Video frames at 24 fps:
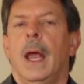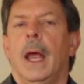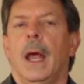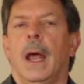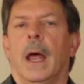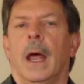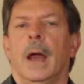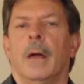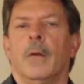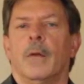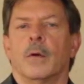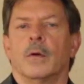
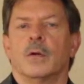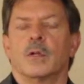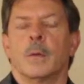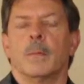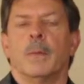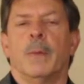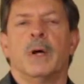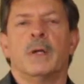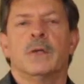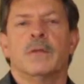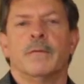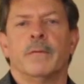And there's a
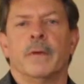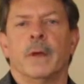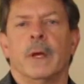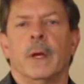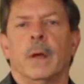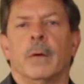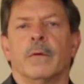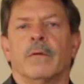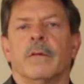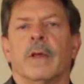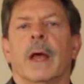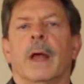bunch of
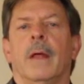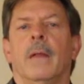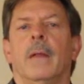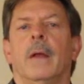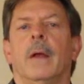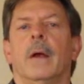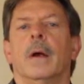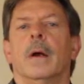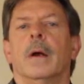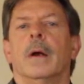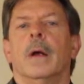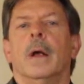videos on
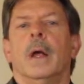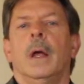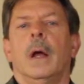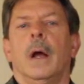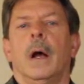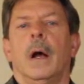there.